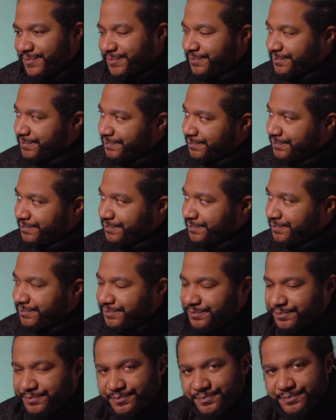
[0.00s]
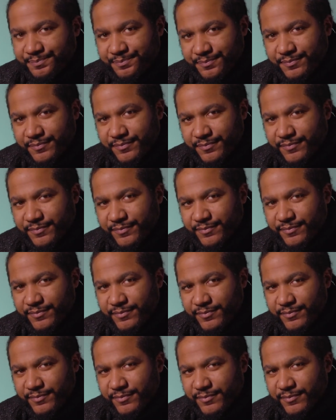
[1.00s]

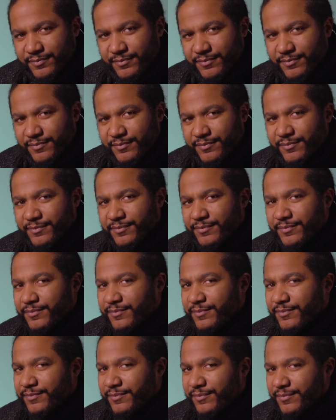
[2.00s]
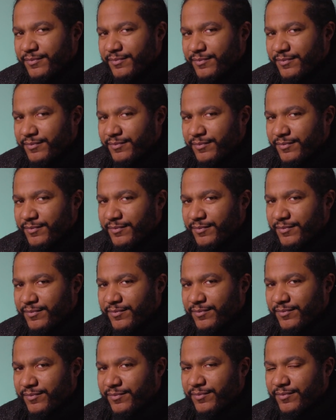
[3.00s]

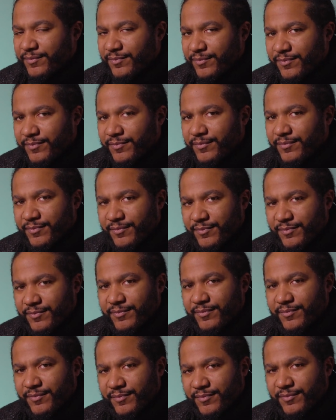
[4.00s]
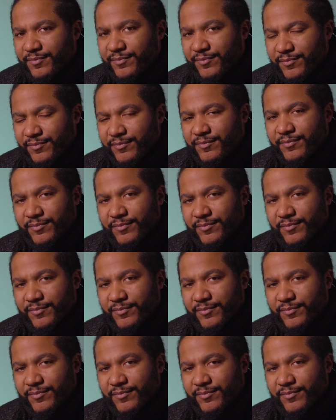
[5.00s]
The person shown says nothing.